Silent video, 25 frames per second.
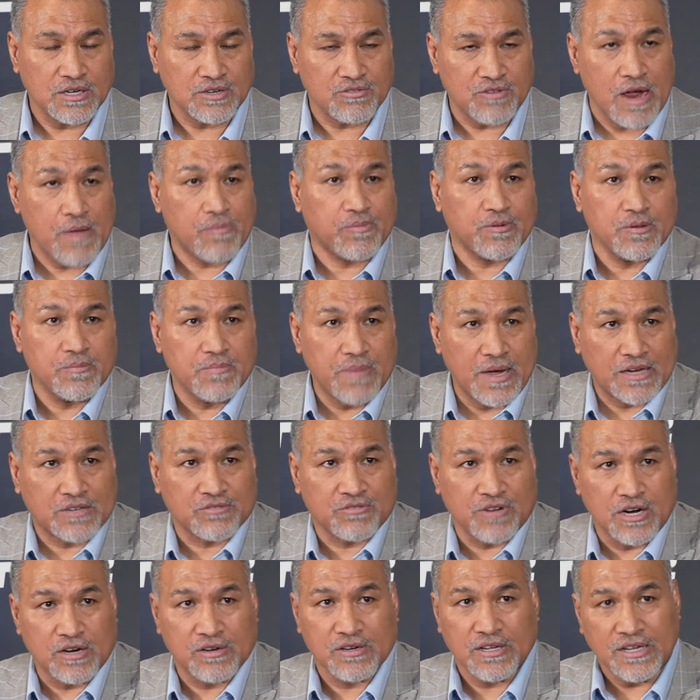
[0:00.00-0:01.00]
grappling
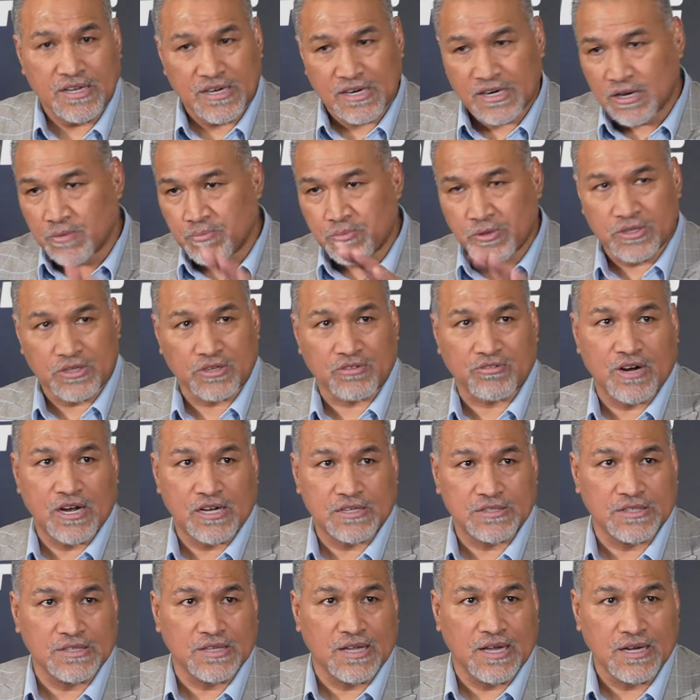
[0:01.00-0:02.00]
background, ended up on the
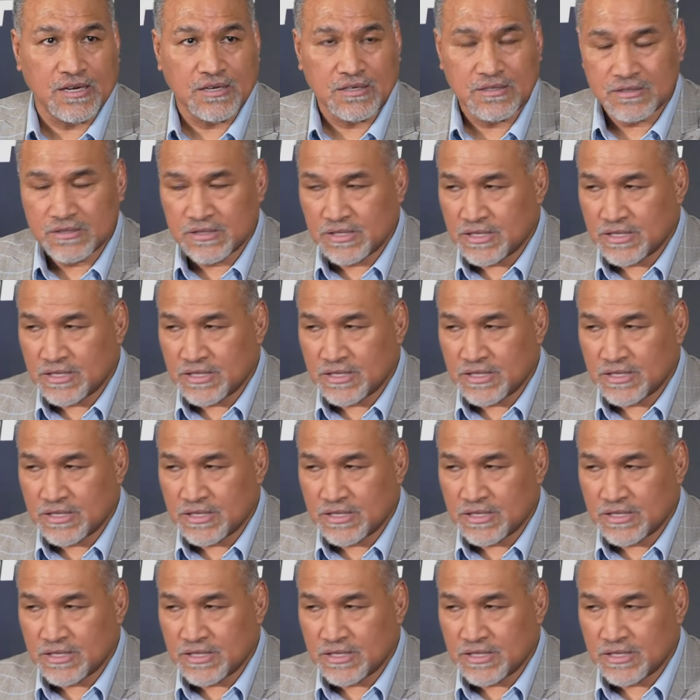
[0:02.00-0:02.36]
ground a lot.